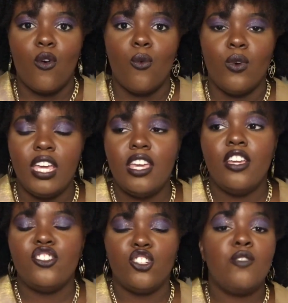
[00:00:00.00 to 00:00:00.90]
we
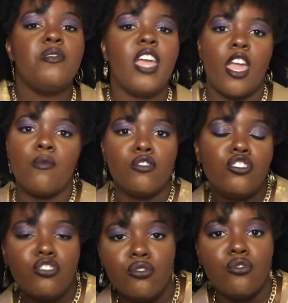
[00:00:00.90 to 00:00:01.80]
should be able
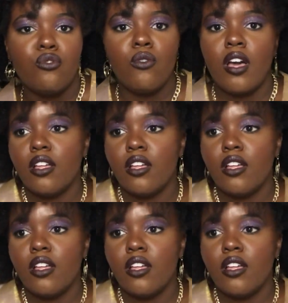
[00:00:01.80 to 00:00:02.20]
to